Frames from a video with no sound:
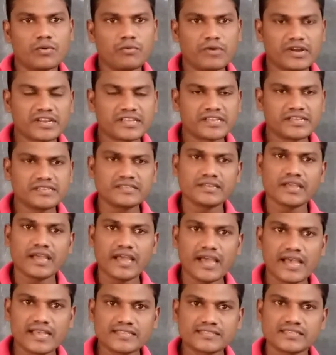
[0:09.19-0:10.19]
working
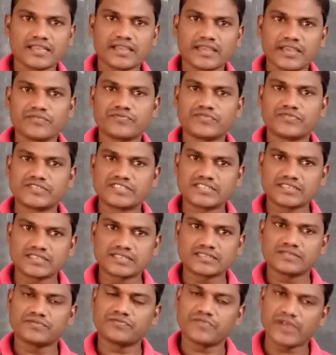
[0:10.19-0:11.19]
as a
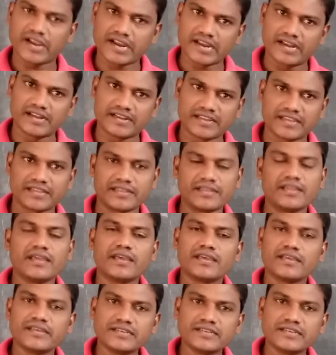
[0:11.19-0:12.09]
physics faculty